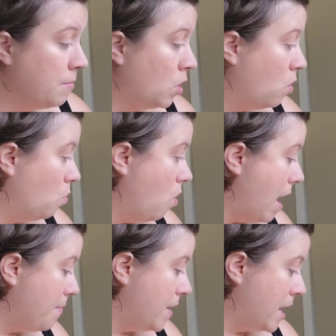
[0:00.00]
I'm not
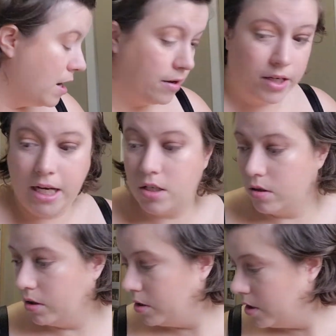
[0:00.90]
wiping. I need to...